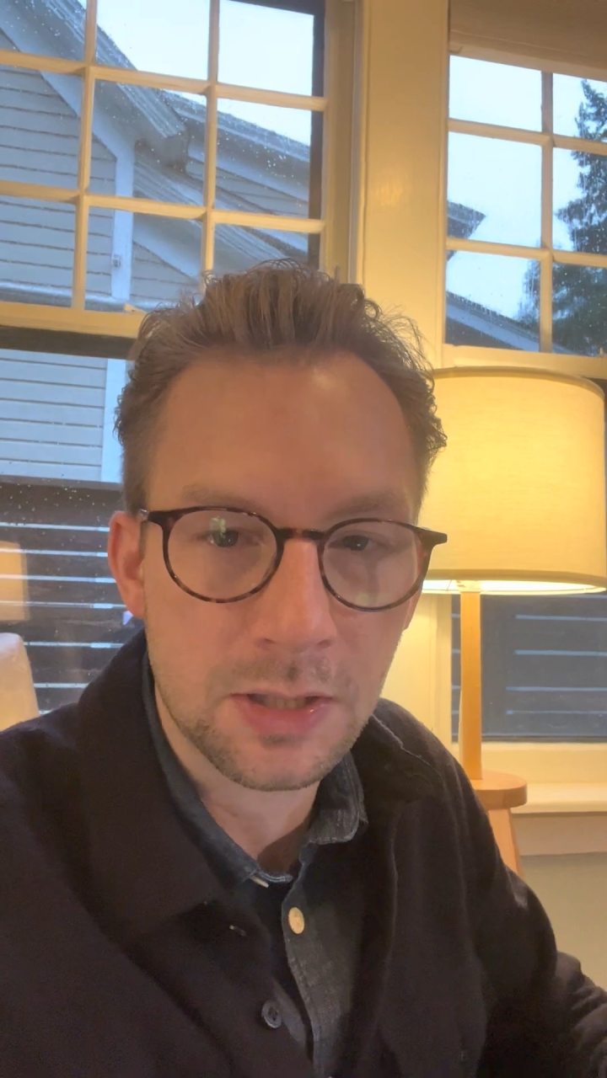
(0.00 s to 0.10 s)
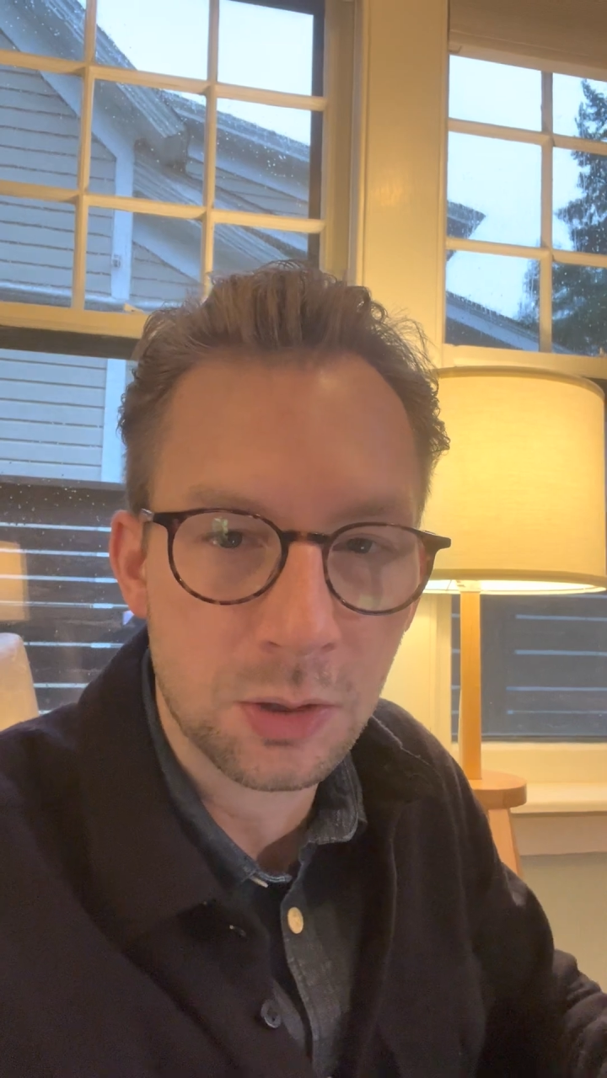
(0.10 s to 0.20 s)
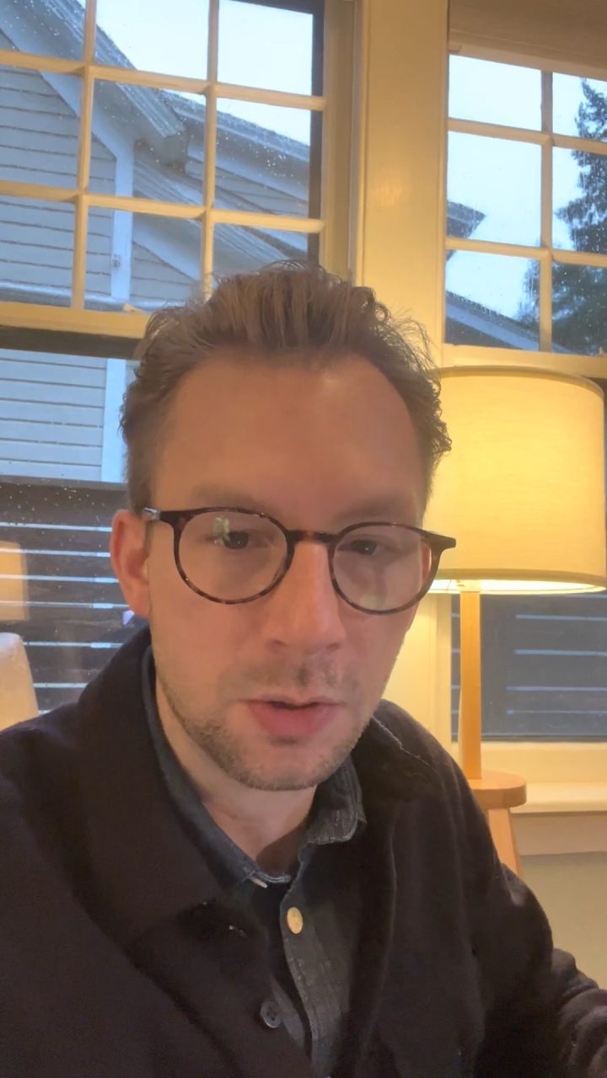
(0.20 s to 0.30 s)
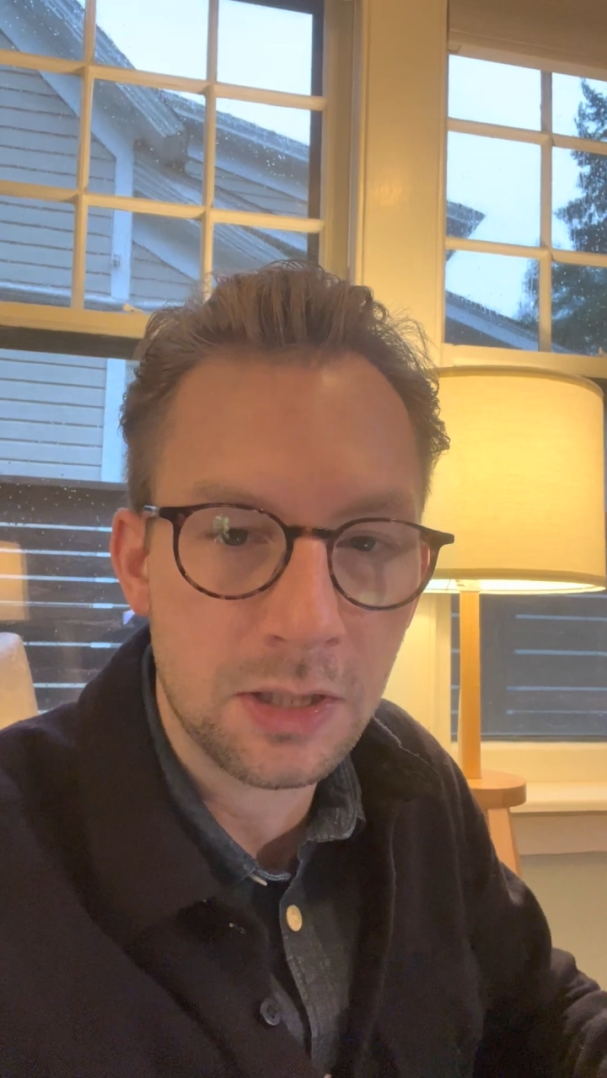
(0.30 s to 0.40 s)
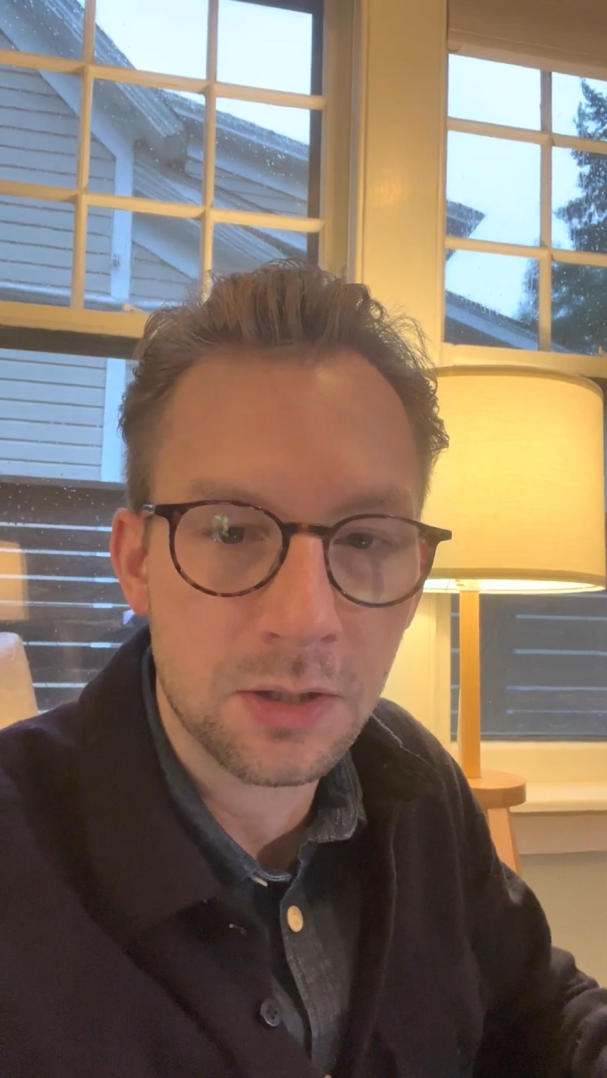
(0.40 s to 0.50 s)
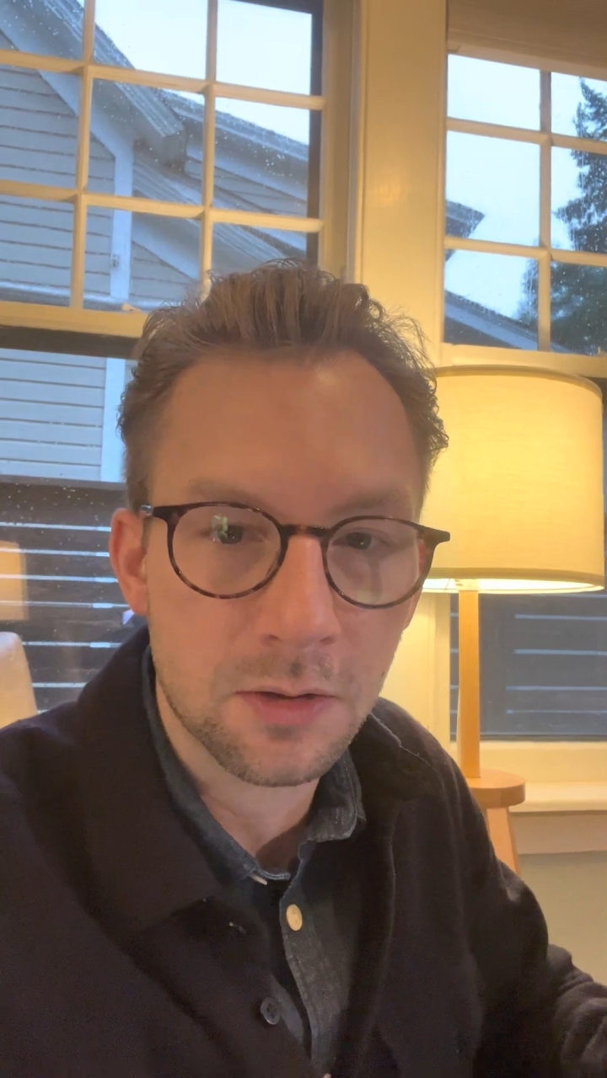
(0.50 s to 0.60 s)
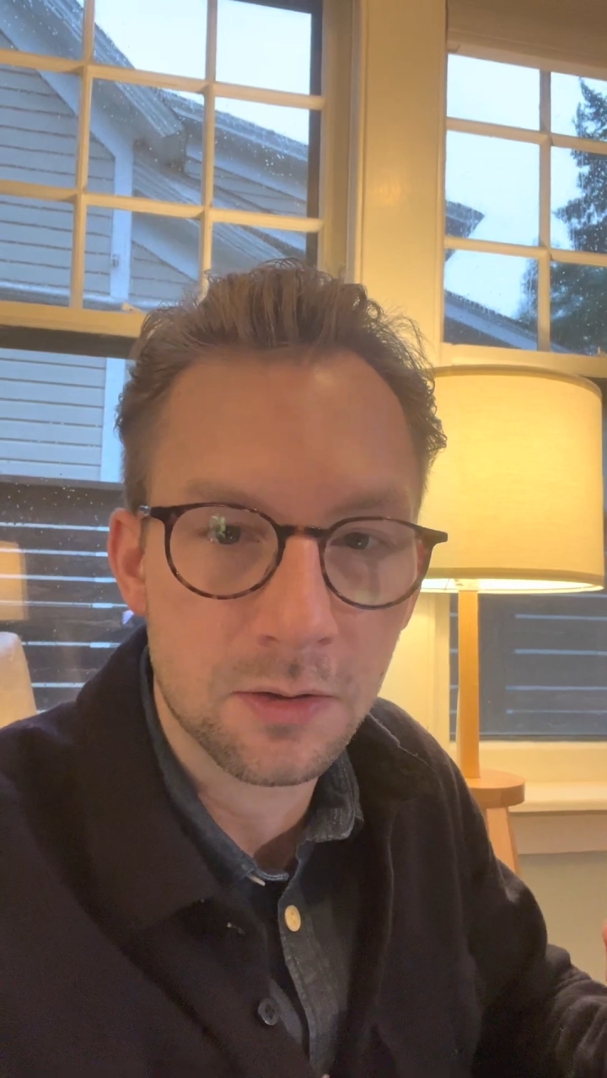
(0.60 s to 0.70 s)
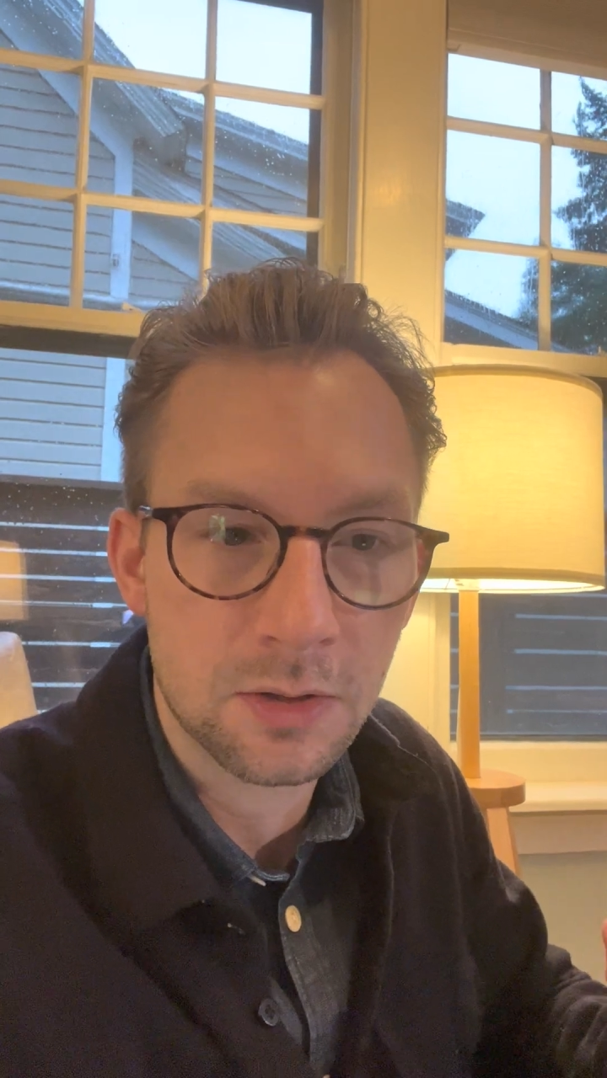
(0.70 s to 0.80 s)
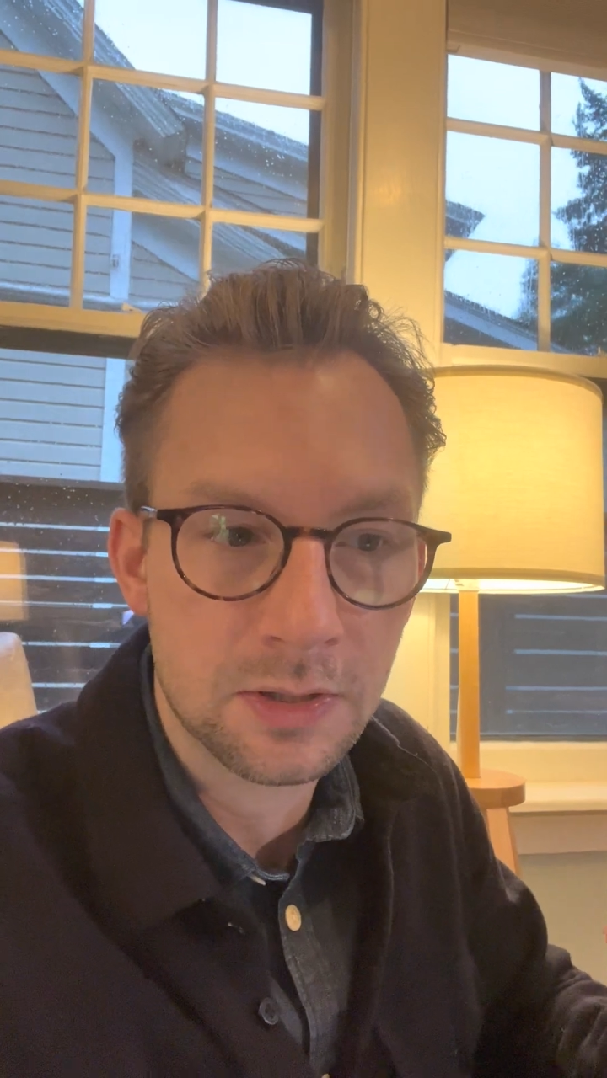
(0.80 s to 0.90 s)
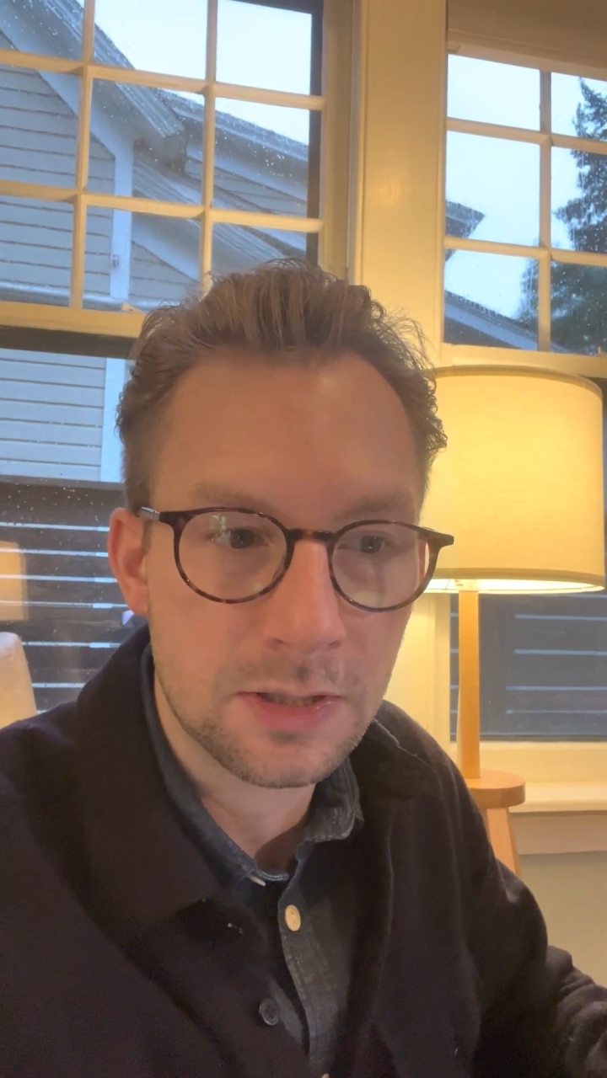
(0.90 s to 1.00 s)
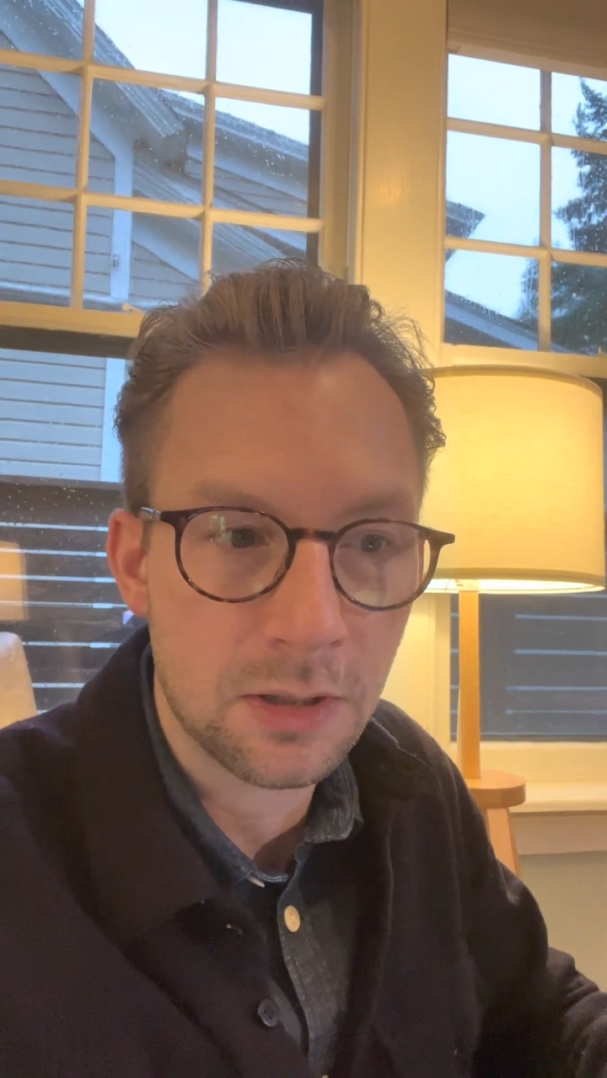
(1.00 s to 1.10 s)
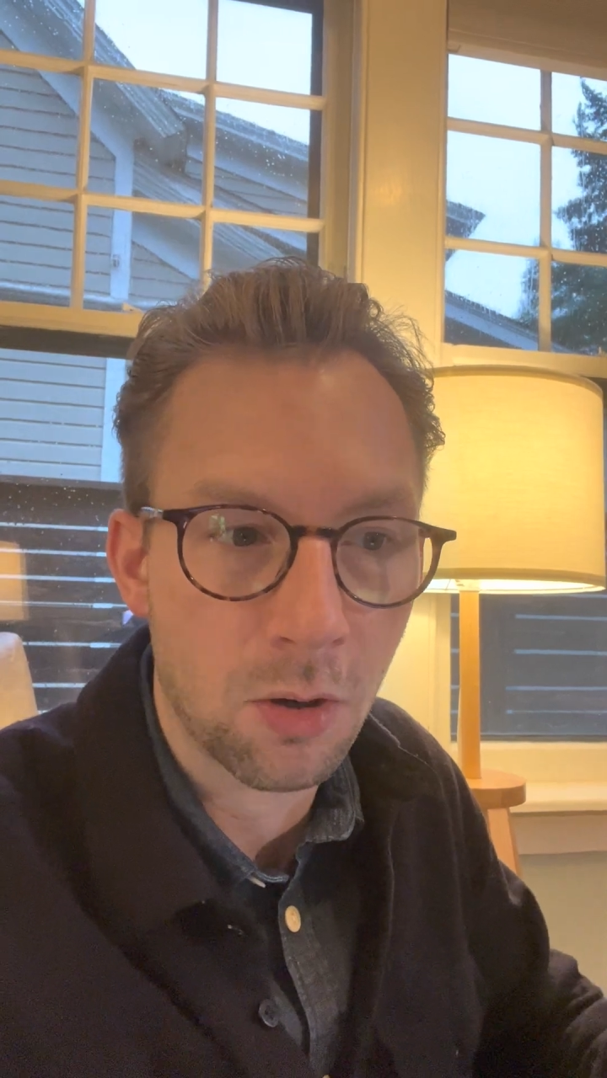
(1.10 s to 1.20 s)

and you need to see